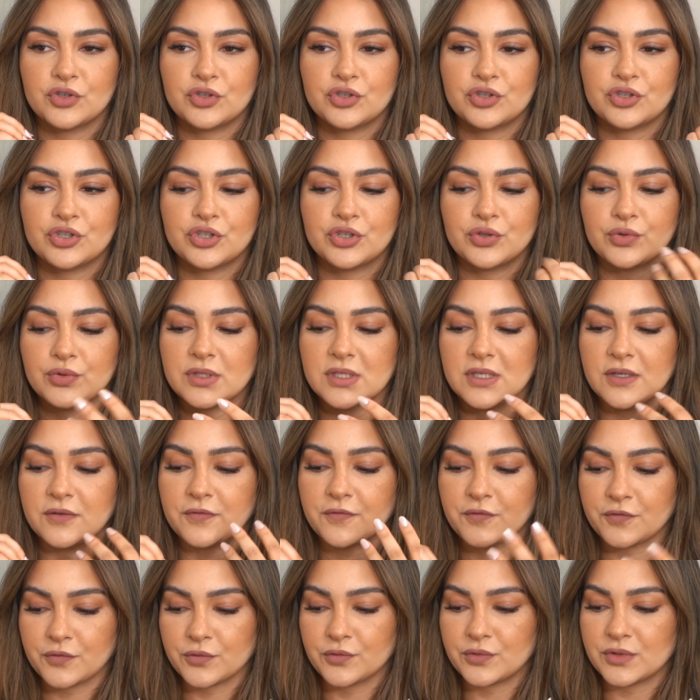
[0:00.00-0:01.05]
juicy
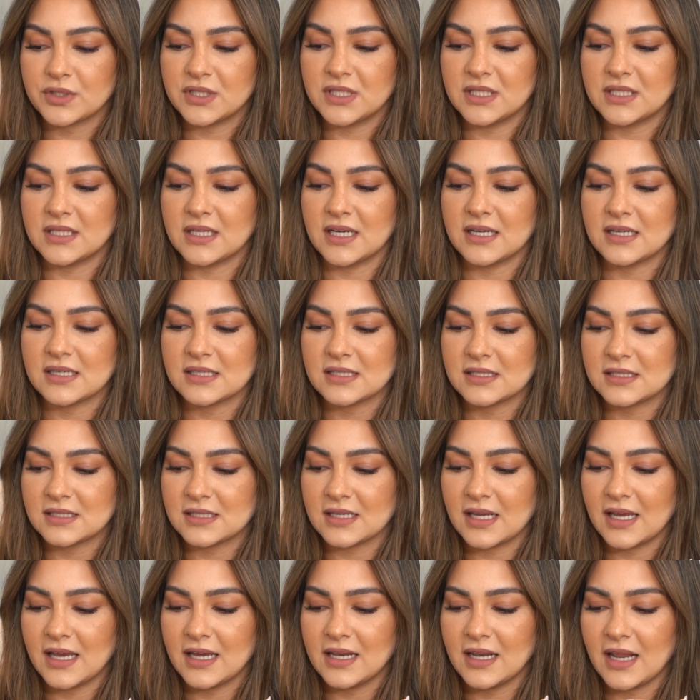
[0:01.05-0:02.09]
fruitiness,
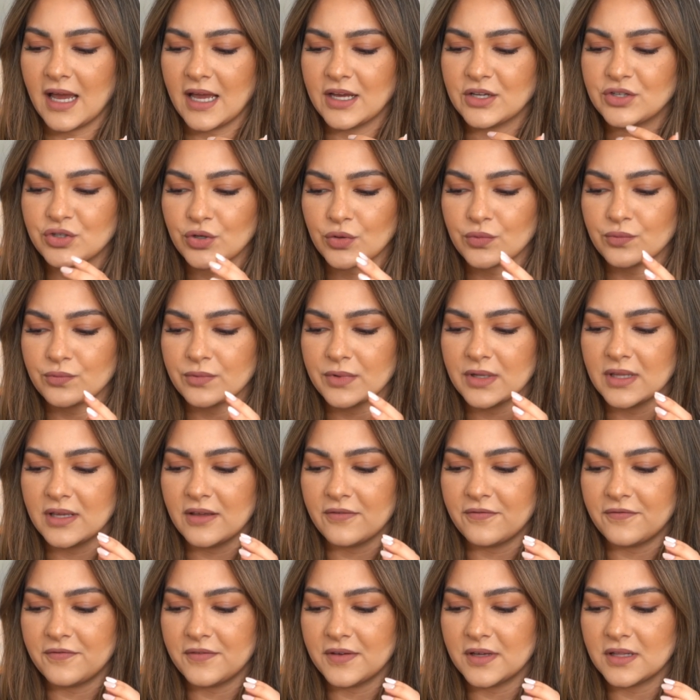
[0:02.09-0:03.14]
and I don't really
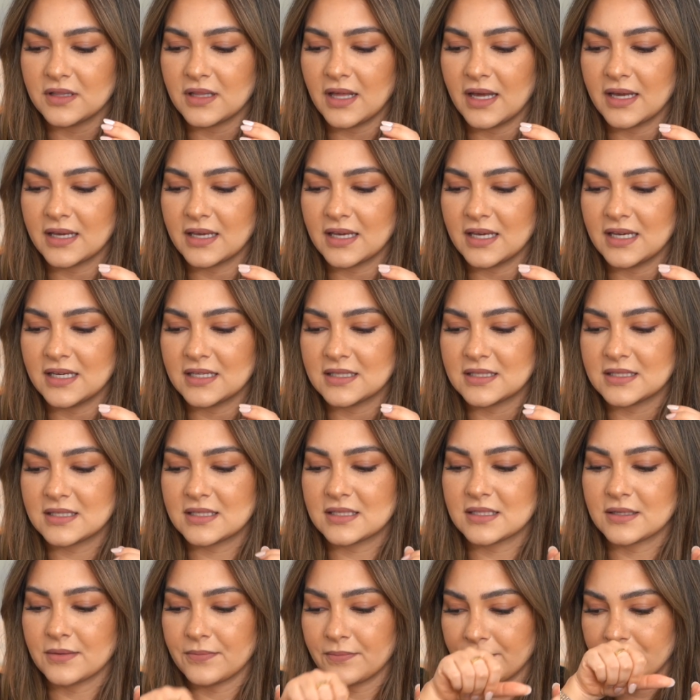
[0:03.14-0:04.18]
feel like
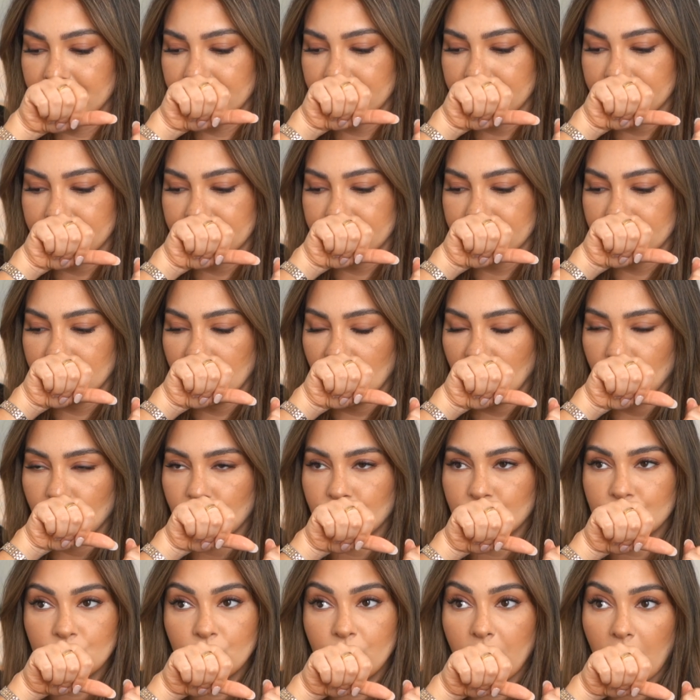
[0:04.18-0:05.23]
it's
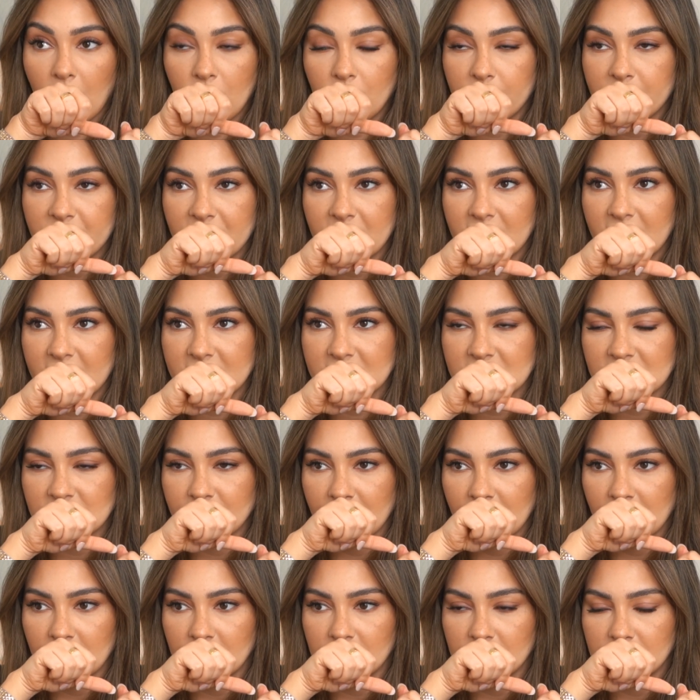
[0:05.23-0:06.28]
rhubarb that I
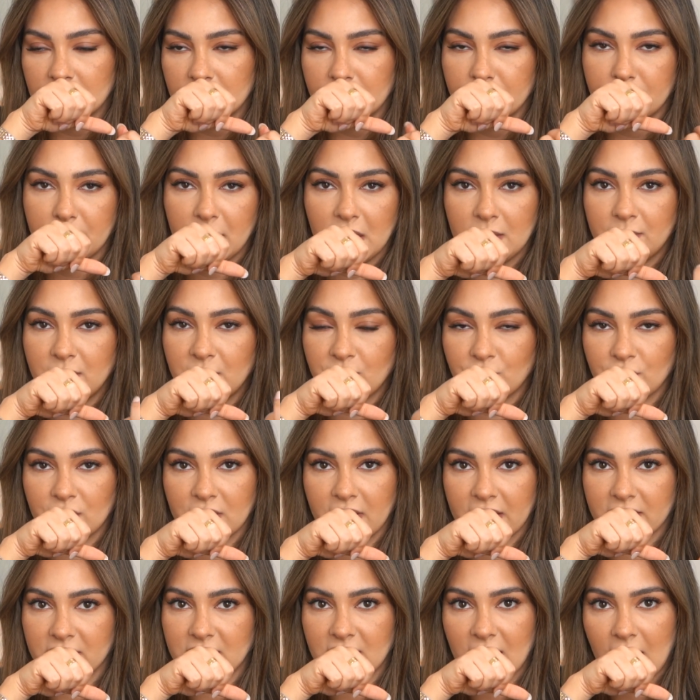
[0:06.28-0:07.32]
smell. Maybe more
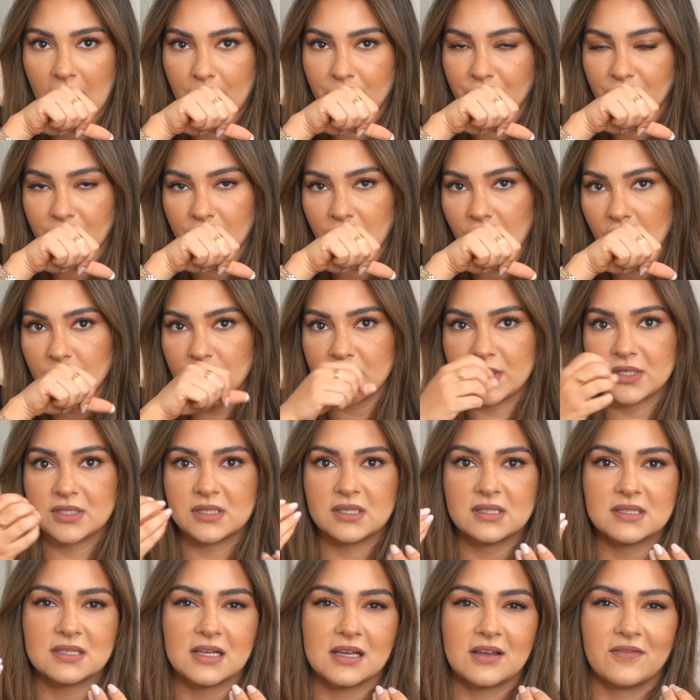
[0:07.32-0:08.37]
like the apricot, because
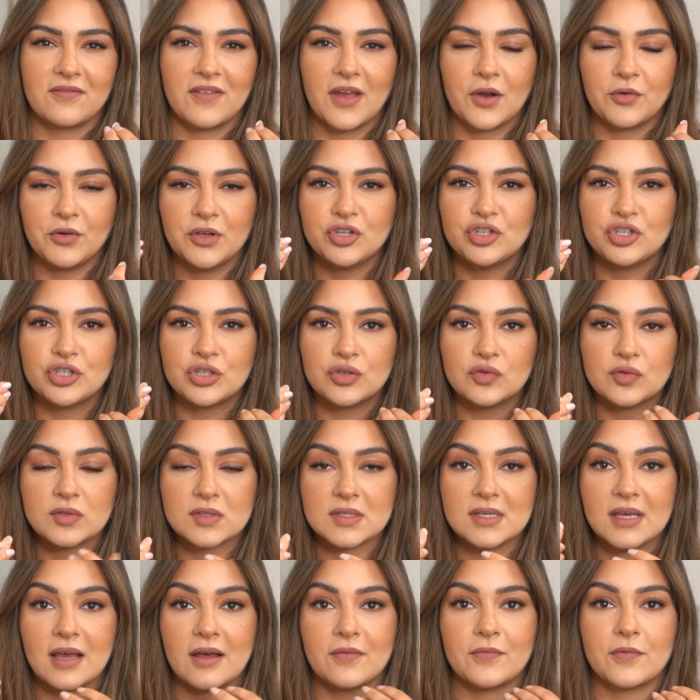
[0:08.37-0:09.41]
it's like very
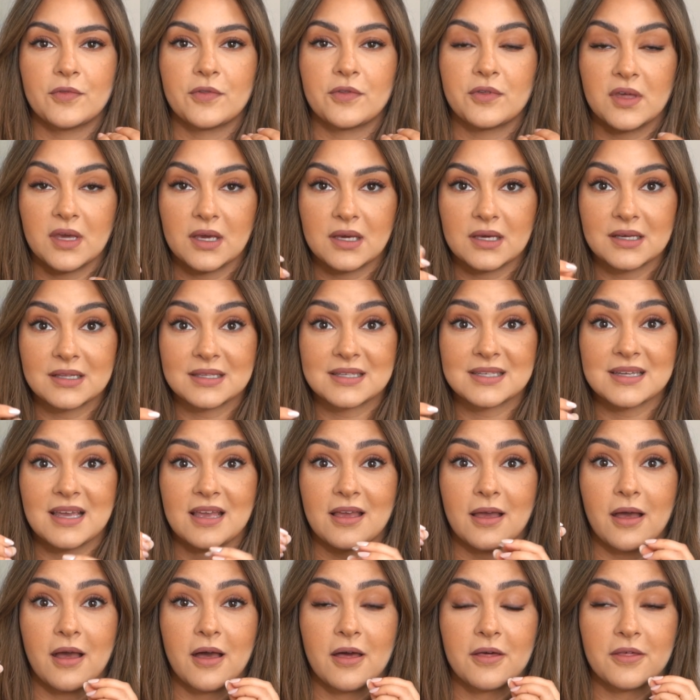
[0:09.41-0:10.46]
juicy and thick. It's
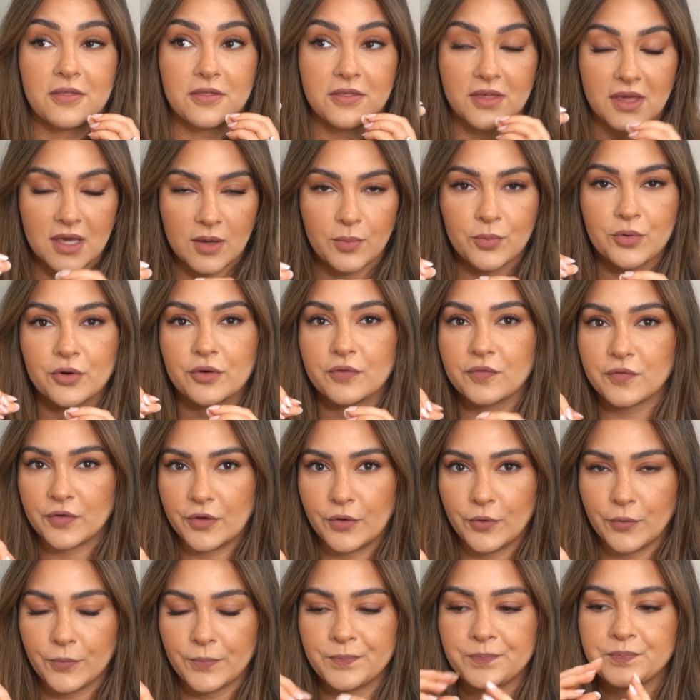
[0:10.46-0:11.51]
a thick
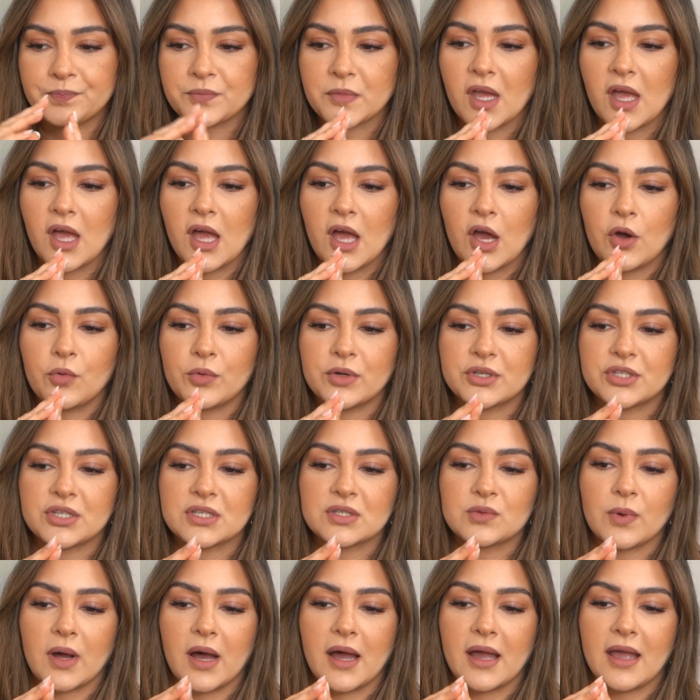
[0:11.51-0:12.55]
perfume, which is
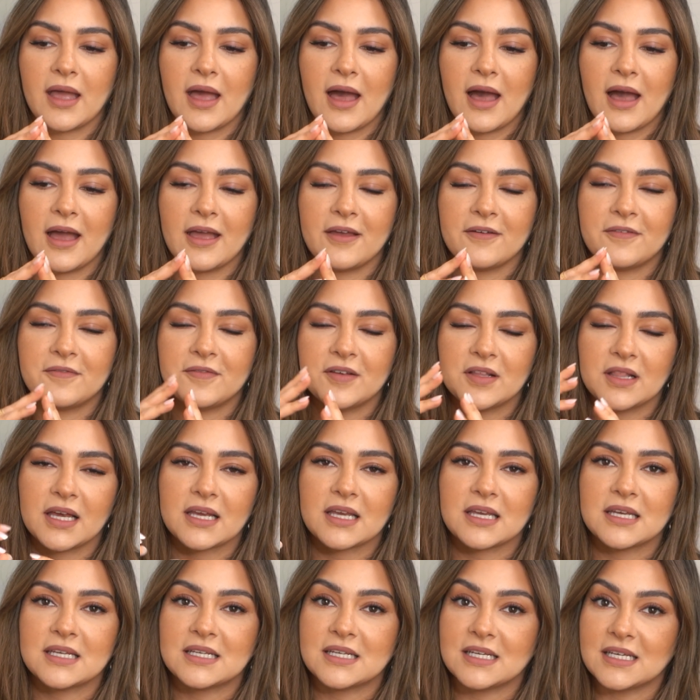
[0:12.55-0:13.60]
why I feel like
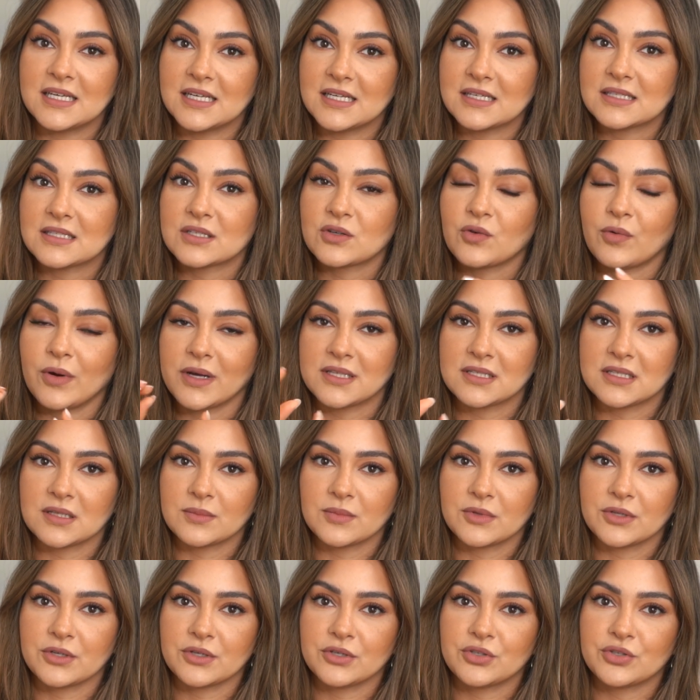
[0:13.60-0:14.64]
it is quite
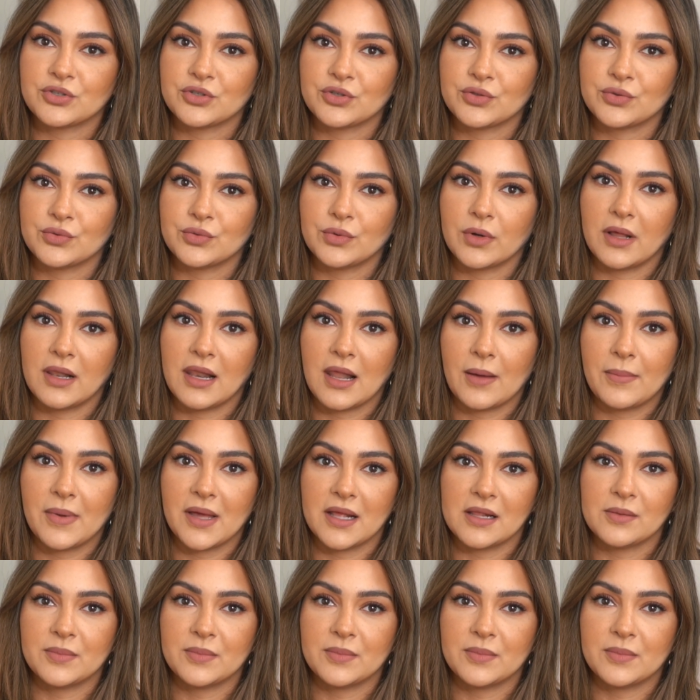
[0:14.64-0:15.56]
similar to La Belle,